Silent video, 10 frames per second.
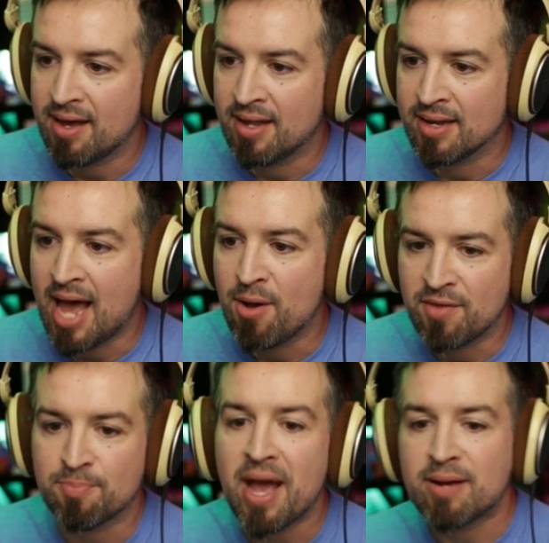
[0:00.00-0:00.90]

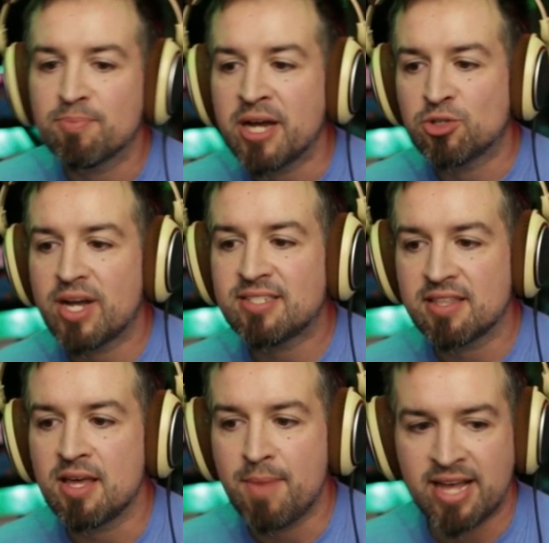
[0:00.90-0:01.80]
allowing by
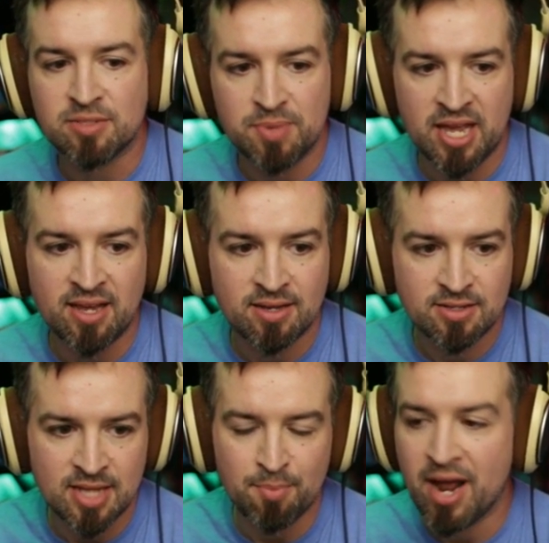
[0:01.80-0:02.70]
addressing them as being
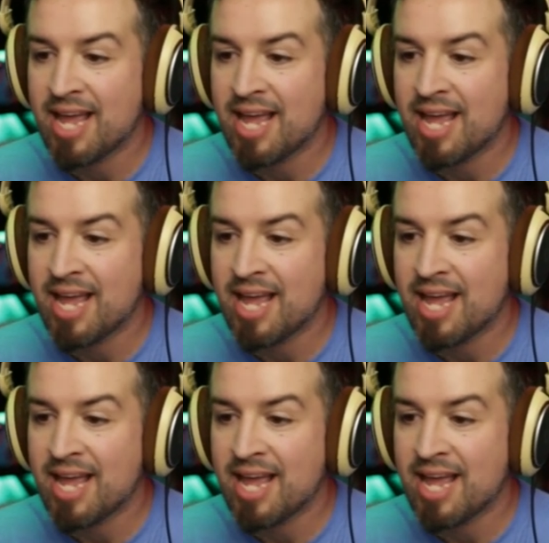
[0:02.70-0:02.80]
separate.